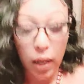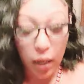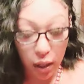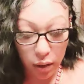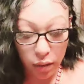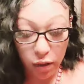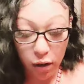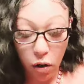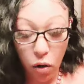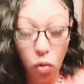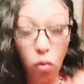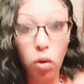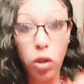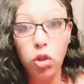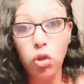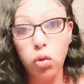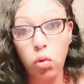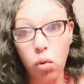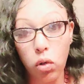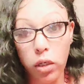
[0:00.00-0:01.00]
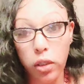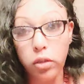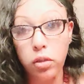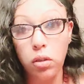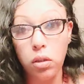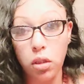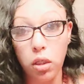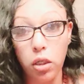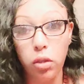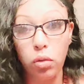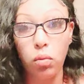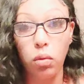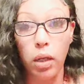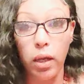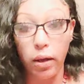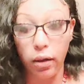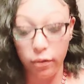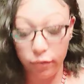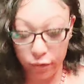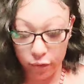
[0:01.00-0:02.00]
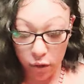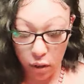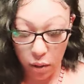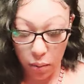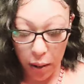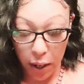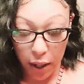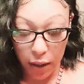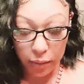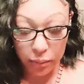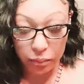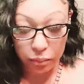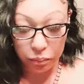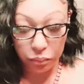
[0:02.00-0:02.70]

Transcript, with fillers: And they're going towards their new love. All right.